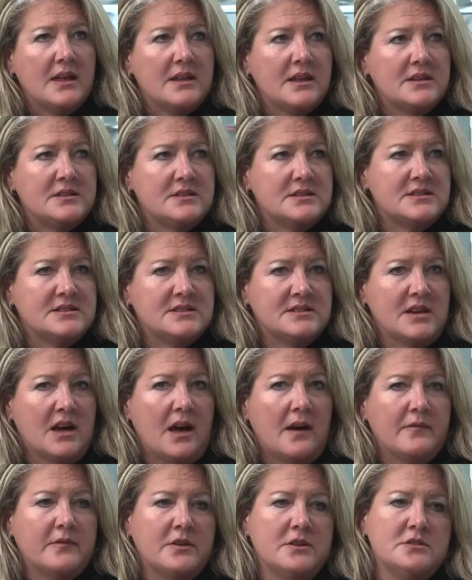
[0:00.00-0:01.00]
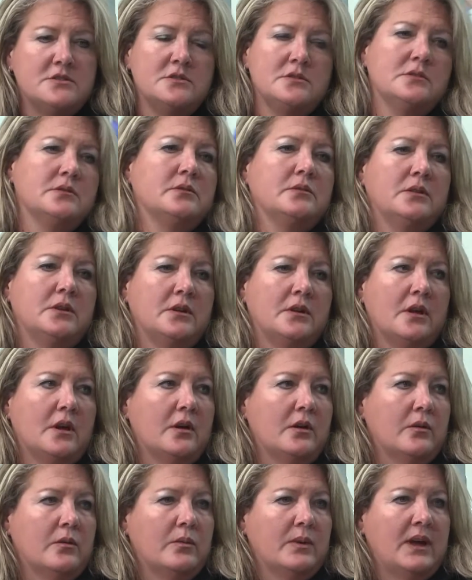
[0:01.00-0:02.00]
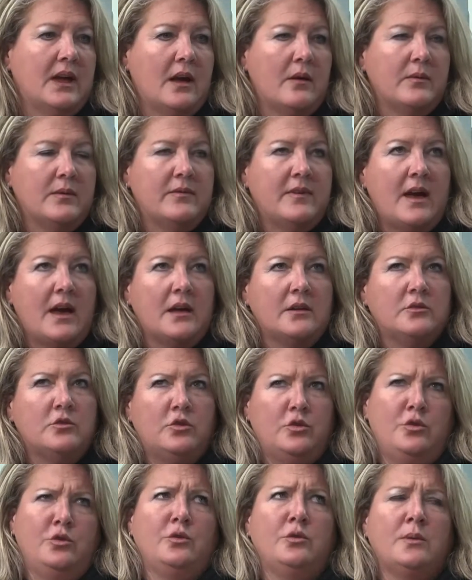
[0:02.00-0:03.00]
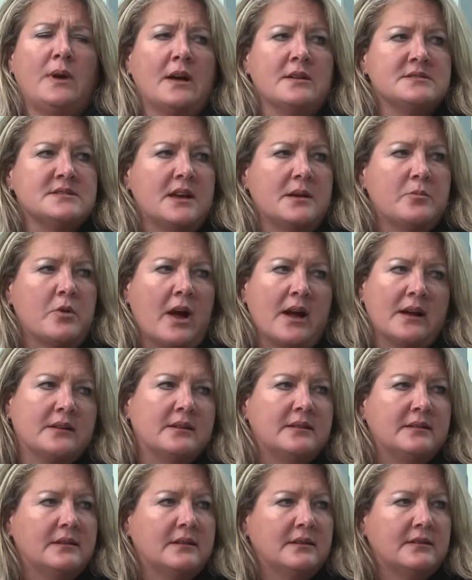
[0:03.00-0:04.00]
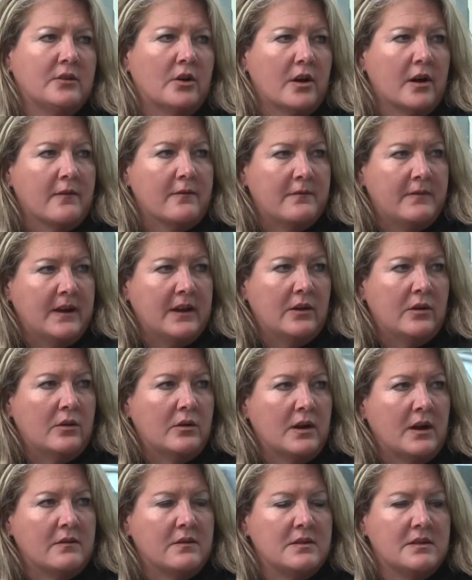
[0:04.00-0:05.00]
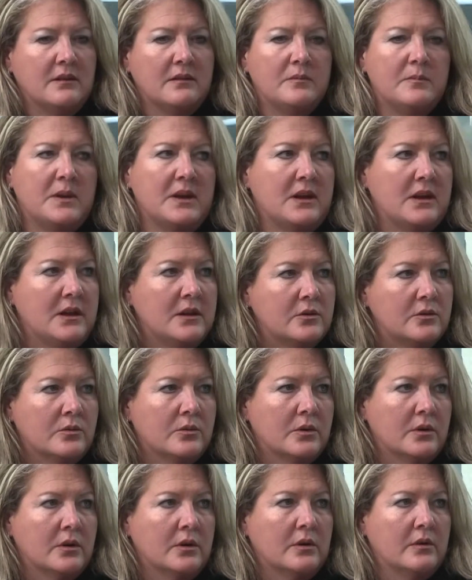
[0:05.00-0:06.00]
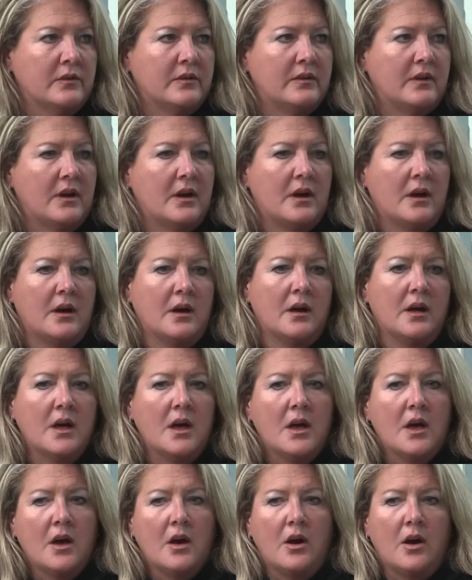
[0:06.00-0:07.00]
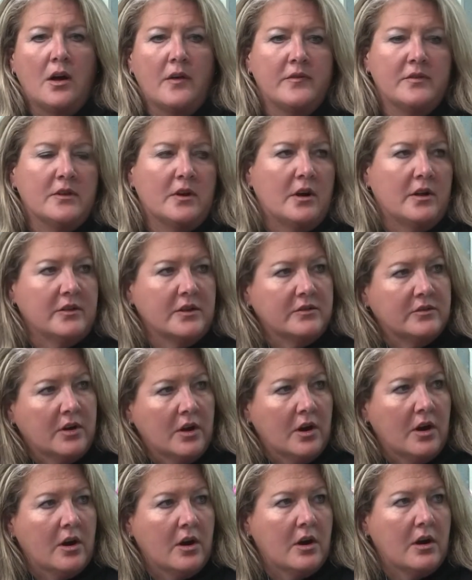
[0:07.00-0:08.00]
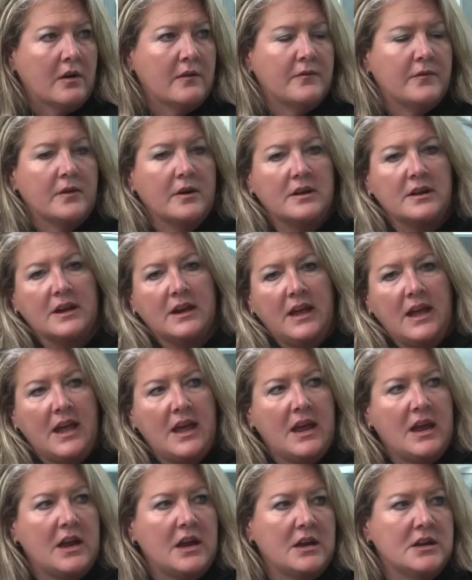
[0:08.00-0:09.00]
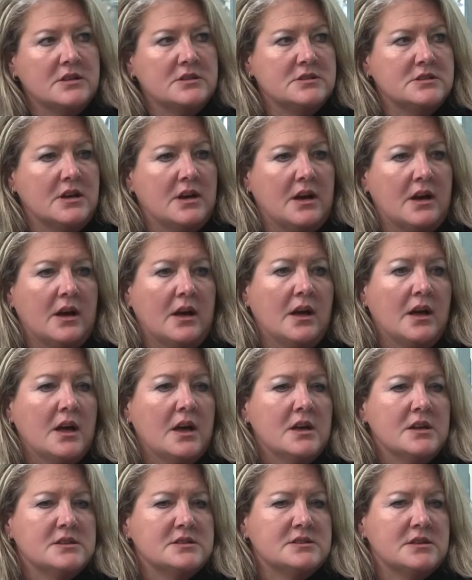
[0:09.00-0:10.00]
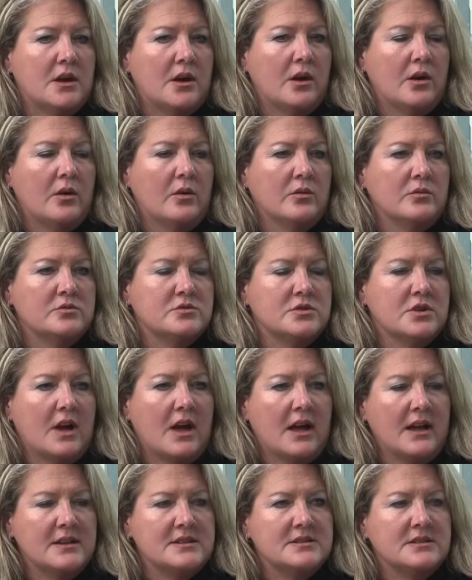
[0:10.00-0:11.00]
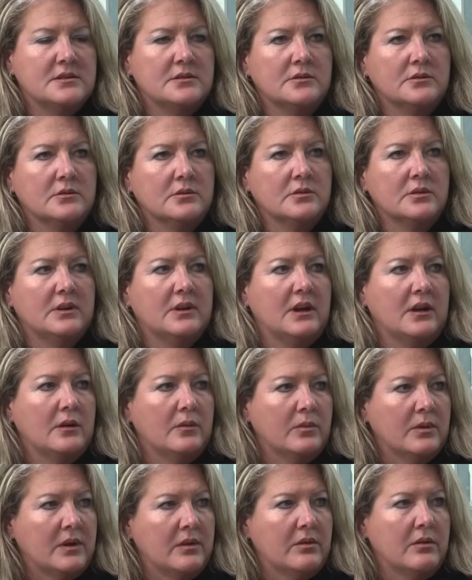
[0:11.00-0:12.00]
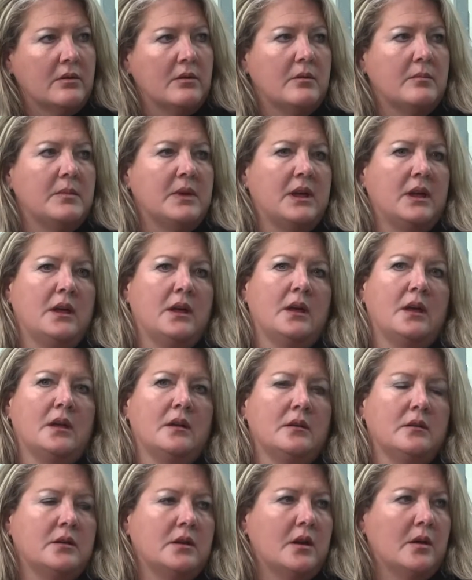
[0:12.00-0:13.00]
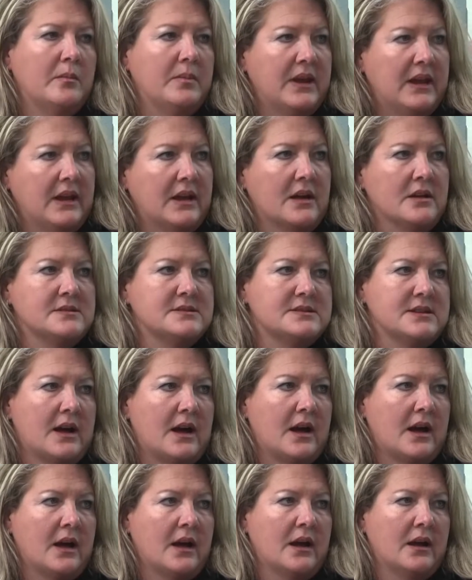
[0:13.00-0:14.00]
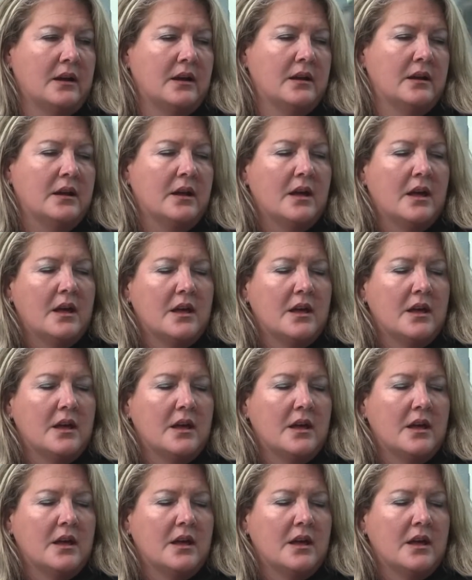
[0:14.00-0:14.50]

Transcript: it's just tough because we've had 2 outside practices on our field. Everything's been indoors, on the turf or in a cage. So trying to get a rhythm and being outside and